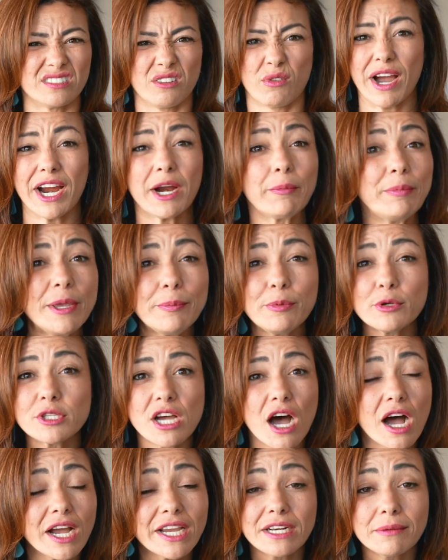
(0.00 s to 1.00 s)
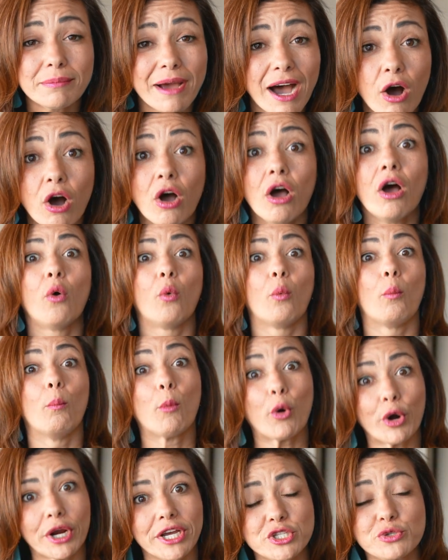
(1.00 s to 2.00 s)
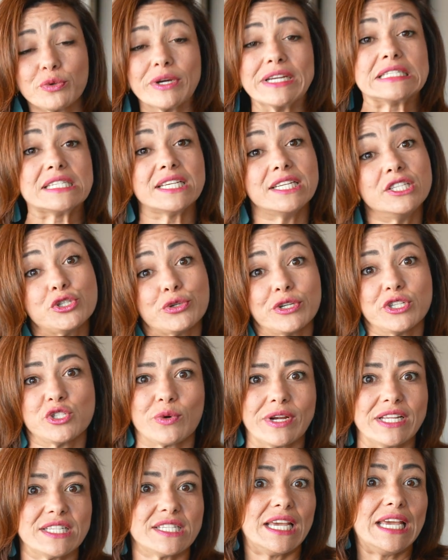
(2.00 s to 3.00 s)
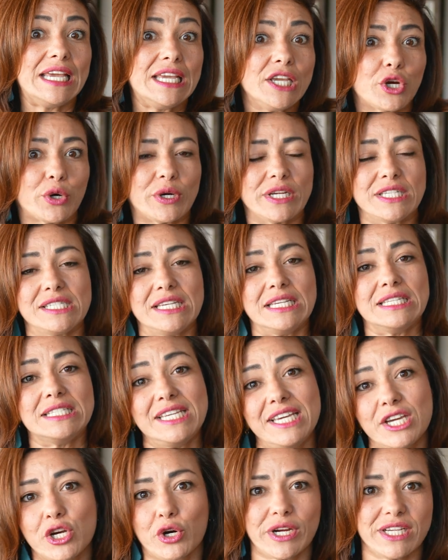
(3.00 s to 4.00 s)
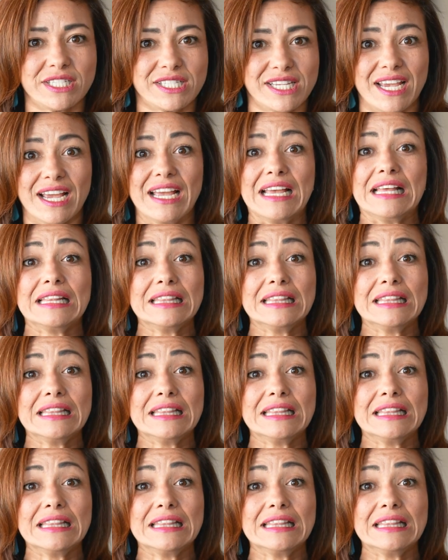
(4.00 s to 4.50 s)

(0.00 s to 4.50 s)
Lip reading: Why are people talking about mortgage rates, interest rates, increasing, decreasing,